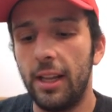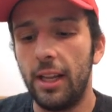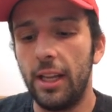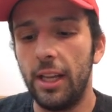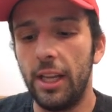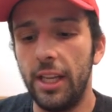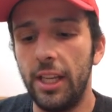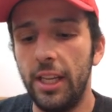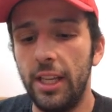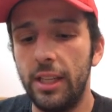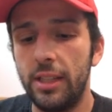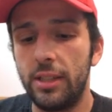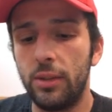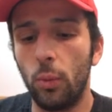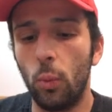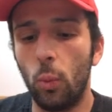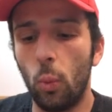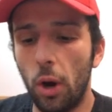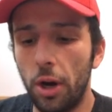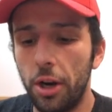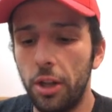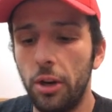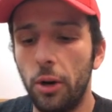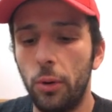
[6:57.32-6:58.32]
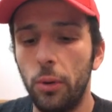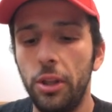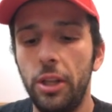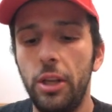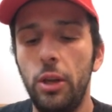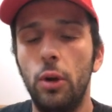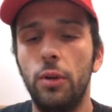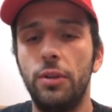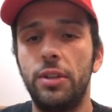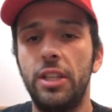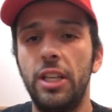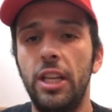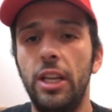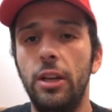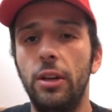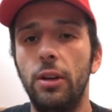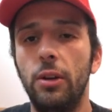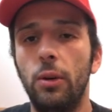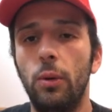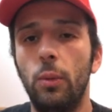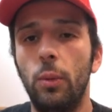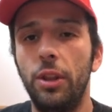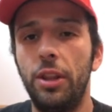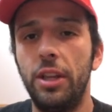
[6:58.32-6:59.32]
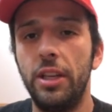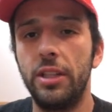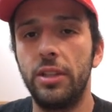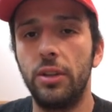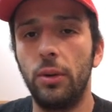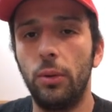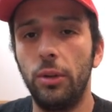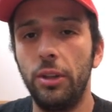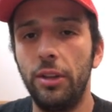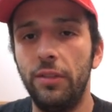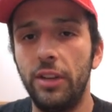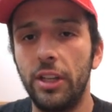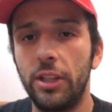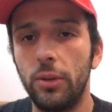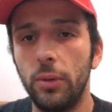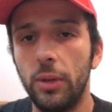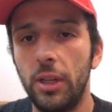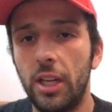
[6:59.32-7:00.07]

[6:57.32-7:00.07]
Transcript: he's 1-0 in the UFC with his only victory